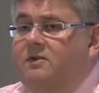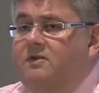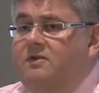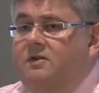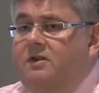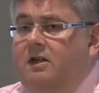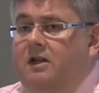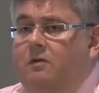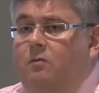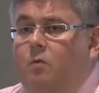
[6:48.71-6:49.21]
to
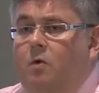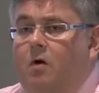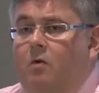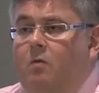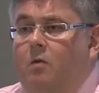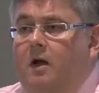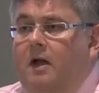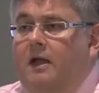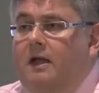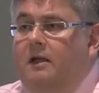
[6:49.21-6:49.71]
see in
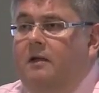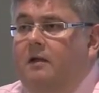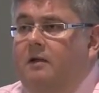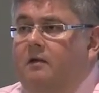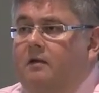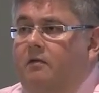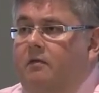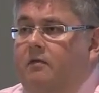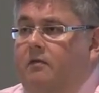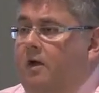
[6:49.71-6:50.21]
what way
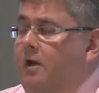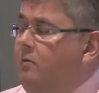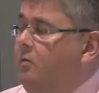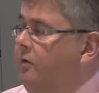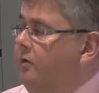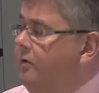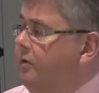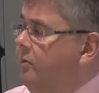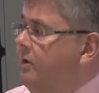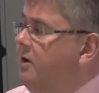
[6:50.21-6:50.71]
they
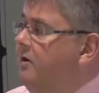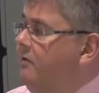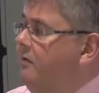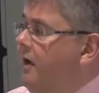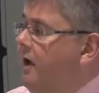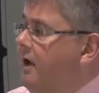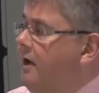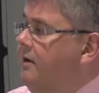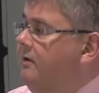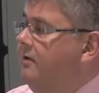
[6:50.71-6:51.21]
want to
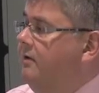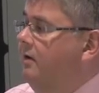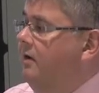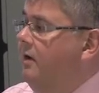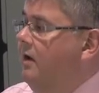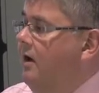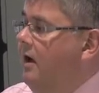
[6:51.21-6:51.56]
innovate,